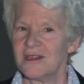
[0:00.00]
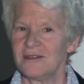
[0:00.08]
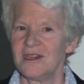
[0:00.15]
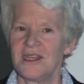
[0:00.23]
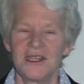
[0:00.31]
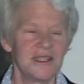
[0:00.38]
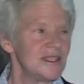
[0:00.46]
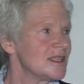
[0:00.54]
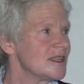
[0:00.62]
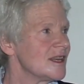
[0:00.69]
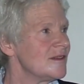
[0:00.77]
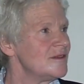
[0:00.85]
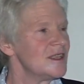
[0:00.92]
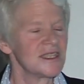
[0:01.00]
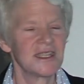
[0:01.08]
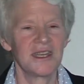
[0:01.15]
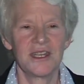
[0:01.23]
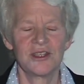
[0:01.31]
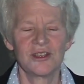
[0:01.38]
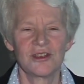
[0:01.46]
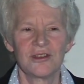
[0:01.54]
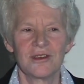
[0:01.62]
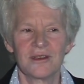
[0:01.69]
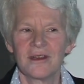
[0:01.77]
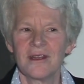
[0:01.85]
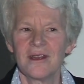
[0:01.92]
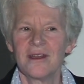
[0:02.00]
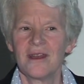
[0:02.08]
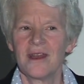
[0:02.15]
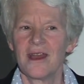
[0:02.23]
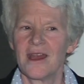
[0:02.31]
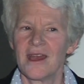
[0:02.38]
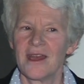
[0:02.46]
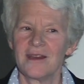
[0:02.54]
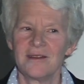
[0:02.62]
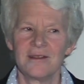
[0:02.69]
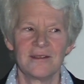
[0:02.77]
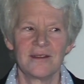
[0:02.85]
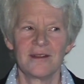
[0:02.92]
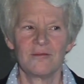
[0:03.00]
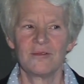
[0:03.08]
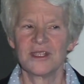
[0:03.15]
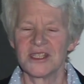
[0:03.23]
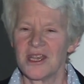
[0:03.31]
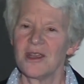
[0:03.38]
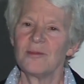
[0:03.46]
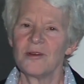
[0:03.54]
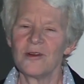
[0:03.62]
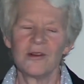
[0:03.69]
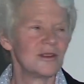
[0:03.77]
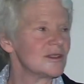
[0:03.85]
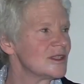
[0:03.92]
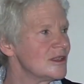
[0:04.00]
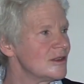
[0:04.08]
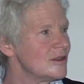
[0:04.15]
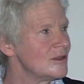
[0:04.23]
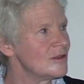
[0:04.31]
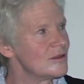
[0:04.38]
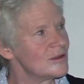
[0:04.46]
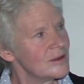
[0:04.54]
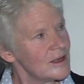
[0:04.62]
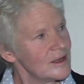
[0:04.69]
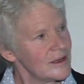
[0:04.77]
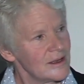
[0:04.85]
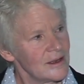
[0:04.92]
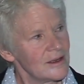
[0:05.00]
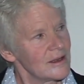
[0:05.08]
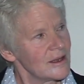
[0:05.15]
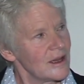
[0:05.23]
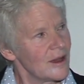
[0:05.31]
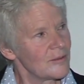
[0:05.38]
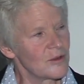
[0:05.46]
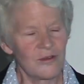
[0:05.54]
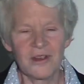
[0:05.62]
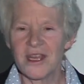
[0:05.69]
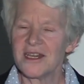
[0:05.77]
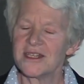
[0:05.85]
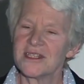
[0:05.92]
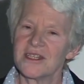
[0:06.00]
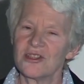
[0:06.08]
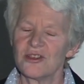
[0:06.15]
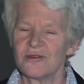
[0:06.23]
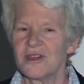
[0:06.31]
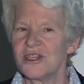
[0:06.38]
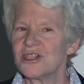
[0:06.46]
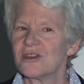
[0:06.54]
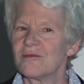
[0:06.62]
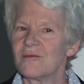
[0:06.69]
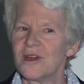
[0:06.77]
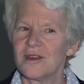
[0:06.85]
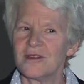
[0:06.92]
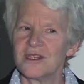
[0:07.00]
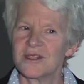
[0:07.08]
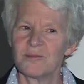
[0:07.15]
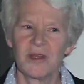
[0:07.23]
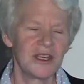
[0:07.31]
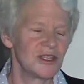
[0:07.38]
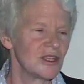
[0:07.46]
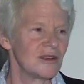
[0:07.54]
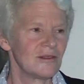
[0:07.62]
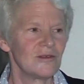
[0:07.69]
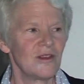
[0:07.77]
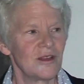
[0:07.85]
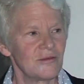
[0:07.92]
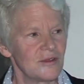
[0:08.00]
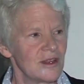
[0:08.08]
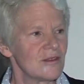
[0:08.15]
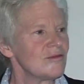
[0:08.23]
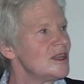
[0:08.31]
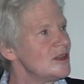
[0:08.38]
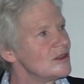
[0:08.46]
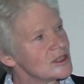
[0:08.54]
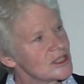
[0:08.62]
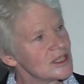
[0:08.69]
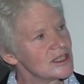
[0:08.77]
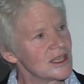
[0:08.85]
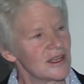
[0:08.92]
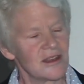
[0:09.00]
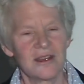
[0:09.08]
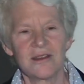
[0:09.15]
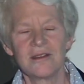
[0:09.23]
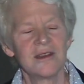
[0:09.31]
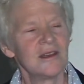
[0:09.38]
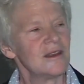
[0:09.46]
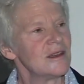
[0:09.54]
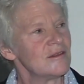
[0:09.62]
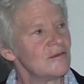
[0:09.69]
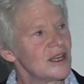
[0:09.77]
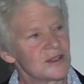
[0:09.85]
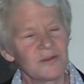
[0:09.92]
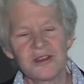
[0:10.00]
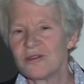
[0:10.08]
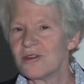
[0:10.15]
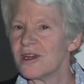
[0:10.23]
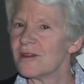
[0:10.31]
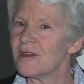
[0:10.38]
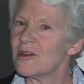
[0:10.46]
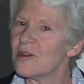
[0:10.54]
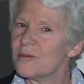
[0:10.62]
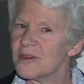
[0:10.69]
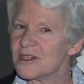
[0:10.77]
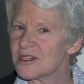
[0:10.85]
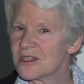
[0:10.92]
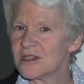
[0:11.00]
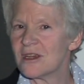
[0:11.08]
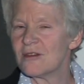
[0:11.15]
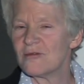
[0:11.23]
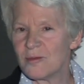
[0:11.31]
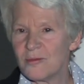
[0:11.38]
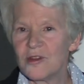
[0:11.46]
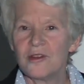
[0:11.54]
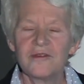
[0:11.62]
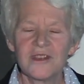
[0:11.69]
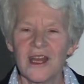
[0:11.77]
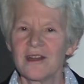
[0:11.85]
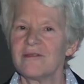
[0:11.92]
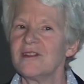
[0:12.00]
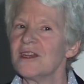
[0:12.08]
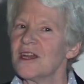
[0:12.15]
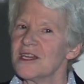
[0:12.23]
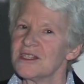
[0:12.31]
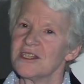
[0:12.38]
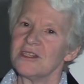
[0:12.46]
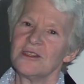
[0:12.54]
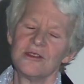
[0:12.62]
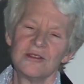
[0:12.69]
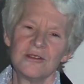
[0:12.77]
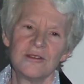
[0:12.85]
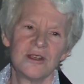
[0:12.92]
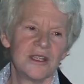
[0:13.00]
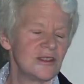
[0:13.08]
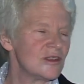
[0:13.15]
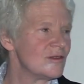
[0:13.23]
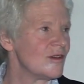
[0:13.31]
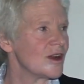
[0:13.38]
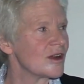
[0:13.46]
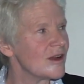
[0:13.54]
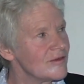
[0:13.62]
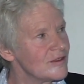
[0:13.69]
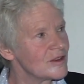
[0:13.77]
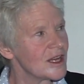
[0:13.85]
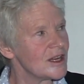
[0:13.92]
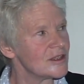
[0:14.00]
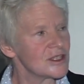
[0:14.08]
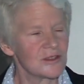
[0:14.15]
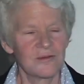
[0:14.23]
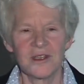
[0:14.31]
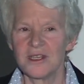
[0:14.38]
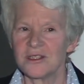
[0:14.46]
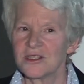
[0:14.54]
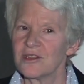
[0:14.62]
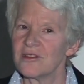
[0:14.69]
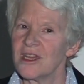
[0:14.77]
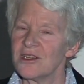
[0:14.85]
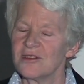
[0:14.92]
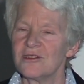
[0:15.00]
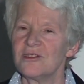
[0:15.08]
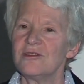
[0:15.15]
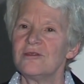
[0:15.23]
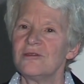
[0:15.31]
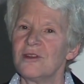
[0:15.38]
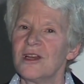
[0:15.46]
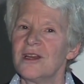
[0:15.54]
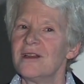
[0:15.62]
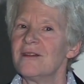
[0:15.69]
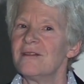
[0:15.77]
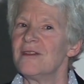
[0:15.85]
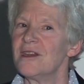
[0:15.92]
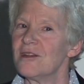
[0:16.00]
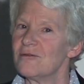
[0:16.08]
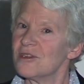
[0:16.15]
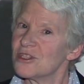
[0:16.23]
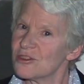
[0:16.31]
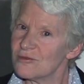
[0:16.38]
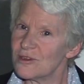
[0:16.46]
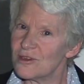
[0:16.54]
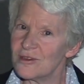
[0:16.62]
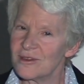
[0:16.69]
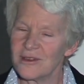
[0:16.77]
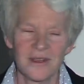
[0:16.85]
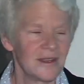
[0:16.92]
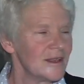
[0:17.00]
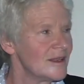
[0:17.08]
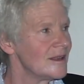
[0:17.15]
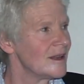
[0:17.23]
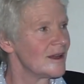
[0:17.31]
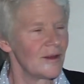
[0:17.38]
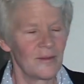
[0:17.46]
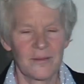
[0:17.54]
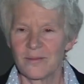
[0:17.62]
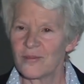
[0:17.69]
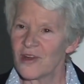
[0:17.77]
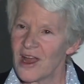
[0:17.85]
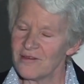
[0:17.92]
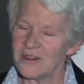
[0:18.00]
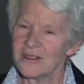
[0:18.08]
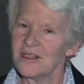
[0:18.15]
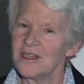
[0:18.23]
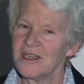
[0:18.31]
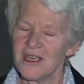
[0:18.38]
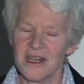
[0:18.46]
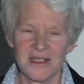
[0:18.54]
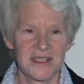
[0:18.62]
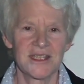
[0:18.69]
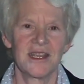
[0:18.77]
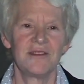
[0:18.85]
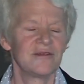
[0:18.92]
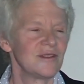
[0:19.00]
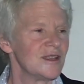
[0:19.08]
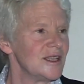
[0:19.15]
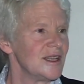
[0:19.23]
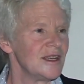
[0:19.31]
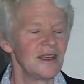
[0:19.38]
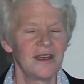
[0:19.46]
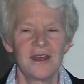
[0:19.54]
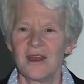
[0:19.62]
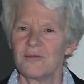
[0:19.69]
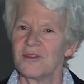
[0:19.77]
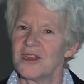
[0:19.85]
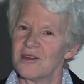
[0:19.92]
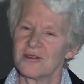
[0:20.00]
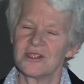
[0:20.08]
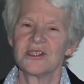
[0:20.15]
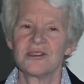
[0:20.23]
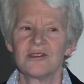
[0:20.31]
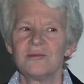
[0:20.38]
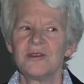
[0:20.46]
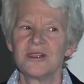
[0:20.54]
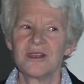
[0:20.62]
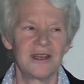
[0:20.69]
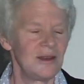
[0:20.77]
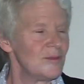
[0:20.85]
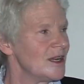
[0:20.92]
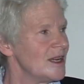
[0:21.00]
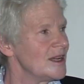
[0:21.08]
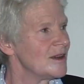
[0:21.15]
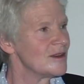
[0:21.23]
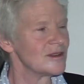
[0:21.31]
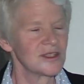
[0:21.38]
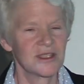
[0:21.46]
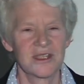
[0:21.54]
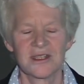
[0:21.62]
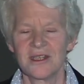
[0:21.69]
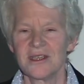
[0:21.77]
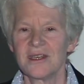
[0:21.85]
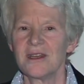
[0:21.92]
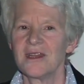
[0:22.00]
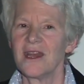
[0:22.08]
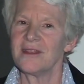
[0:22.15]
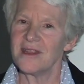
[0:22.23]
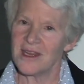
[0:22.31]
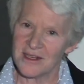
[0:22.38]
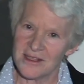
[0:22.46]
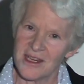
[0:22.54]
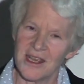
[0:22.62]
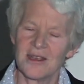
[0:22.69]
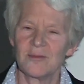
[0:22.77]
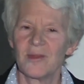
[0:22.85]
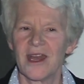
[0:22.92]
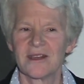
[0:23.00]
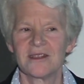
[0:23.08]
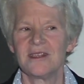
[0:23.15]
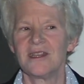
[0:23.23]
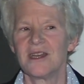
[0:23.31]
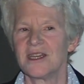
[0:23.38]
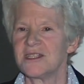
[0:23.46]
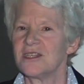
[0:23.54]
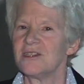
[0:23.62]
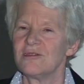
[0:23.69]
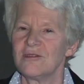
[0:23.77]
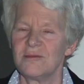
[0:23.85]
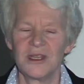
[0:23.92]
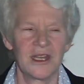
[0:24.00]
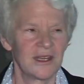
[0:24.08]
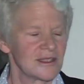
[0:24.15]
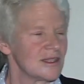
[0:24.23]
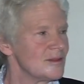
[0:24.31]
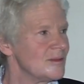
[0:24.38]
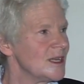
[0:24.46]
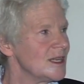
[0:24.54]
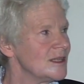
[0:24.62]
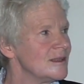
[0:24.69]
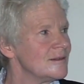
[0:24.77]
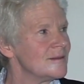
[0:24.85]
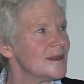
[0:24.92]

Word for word: needs of this nature, and was able to create a situation where this patient, along with 3 nurses and a respiratory therapists, were moved out of the ICU into our comfort care suite so they could do their ritual privately and safely and without disturbing anybody else, and then taken back to the ICU to be extubated.